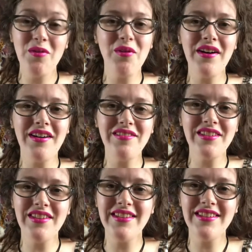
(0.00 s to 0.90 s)

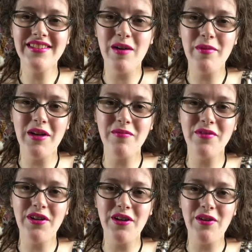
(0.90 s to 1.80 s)
whatever is coming up
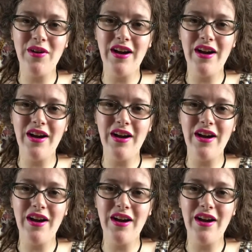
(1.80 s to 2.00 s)
for you.